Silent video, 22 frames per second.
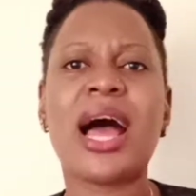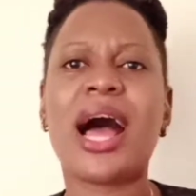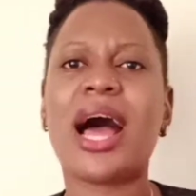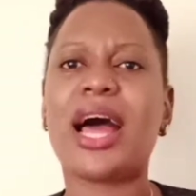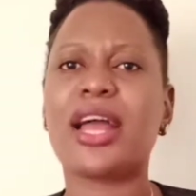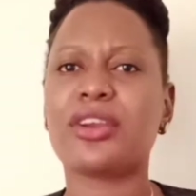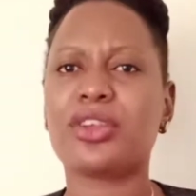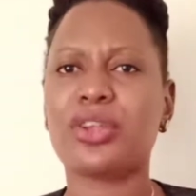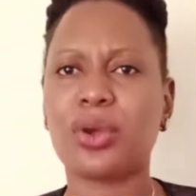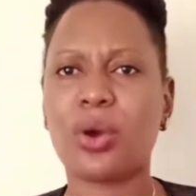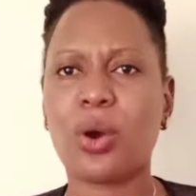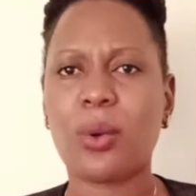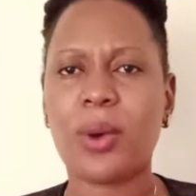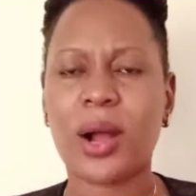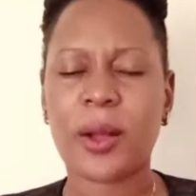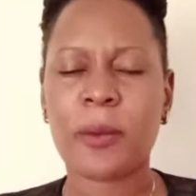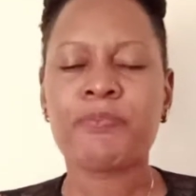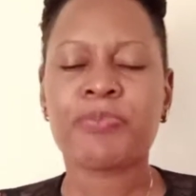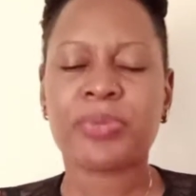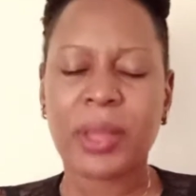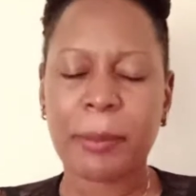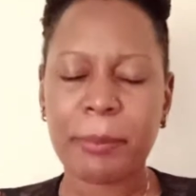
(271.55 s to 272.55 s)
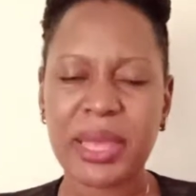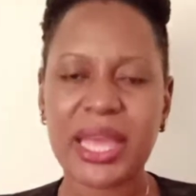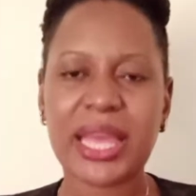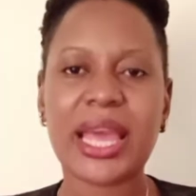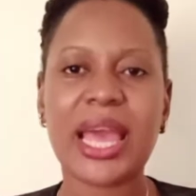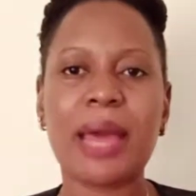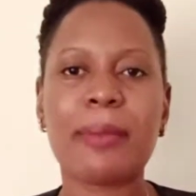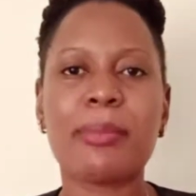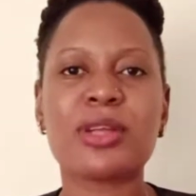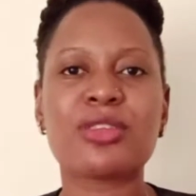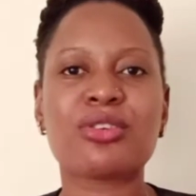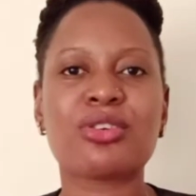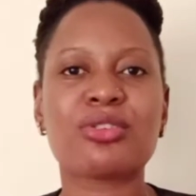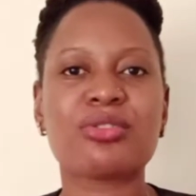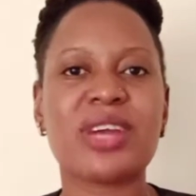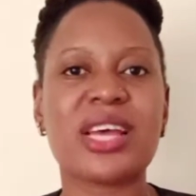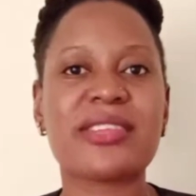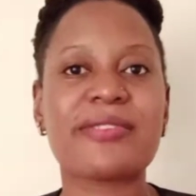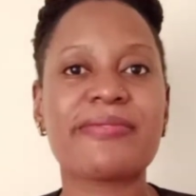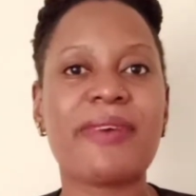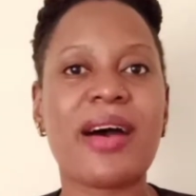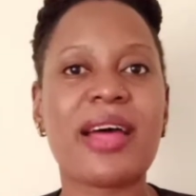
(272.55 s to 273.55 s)
and your work. Being able to
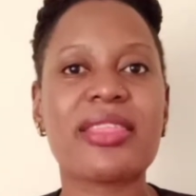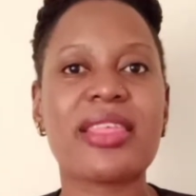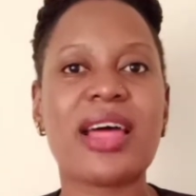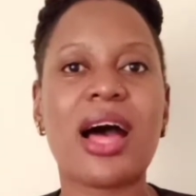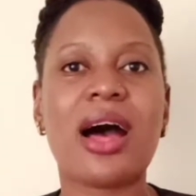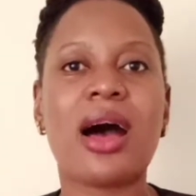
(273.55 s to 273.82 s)
transfer